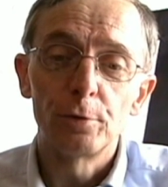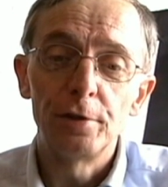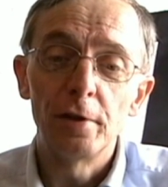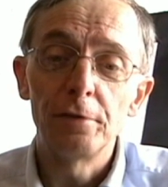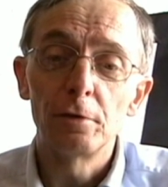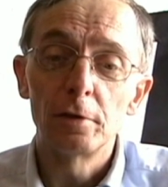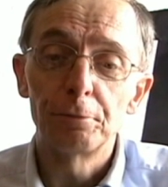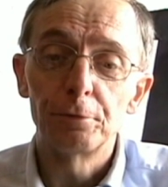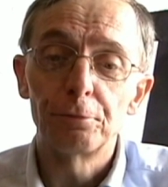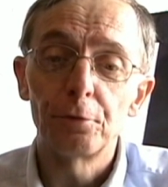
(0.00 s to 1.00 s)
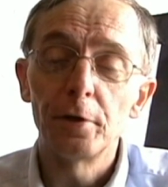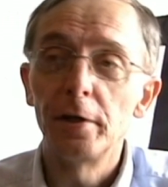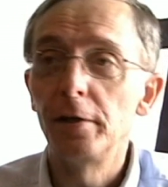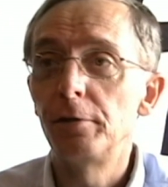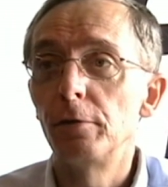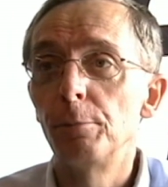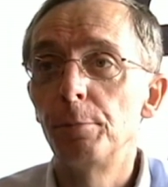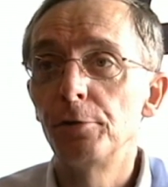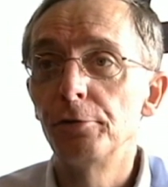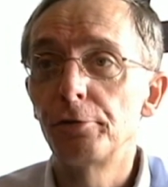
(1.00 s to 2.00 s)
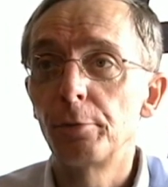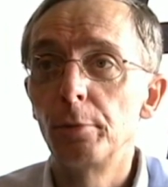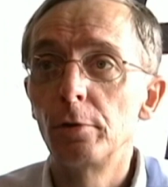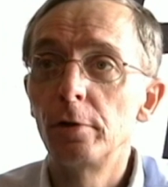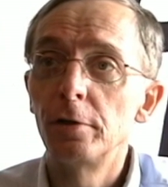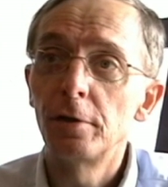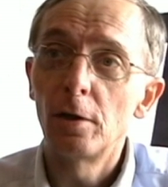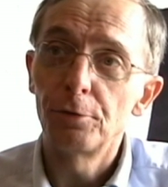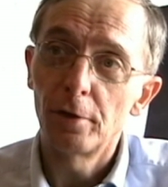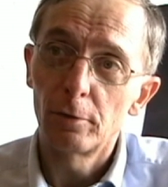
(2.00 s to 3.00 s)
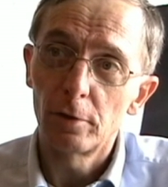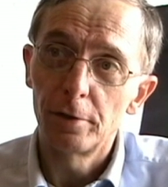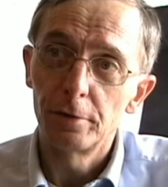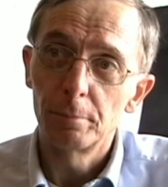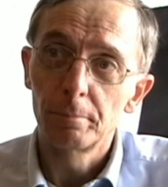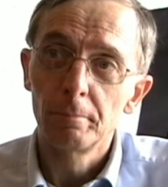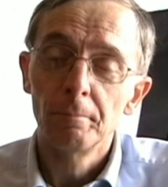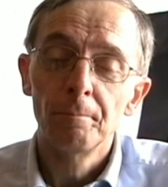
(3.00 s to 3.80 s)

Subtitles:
which he then delivered free to the business community in downtown London.